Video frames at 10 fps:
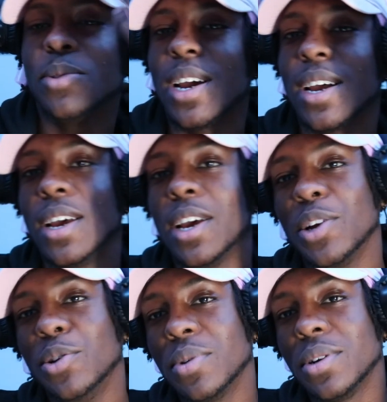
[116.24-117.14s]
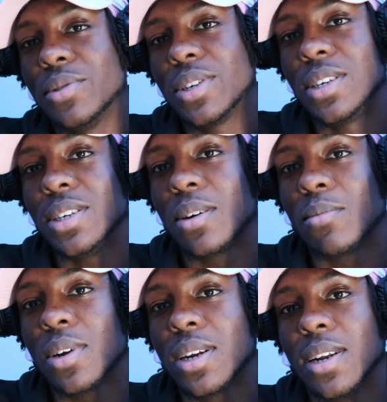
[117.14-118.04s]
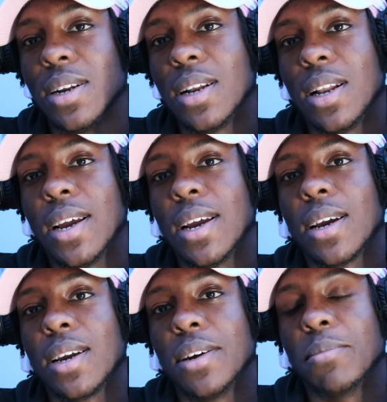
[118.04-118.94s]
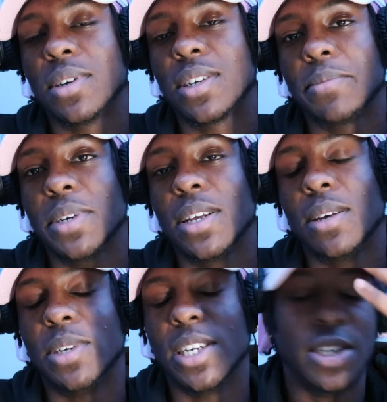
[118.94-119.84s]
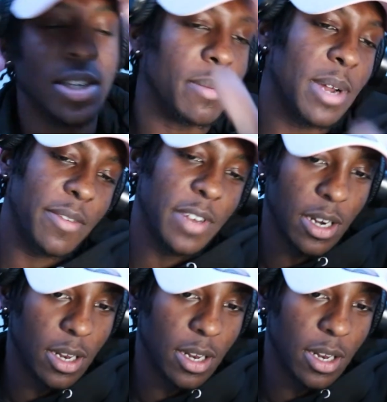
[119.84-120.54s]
you get, you know when you see someone and then like your perception of them changes. I'm not even gonna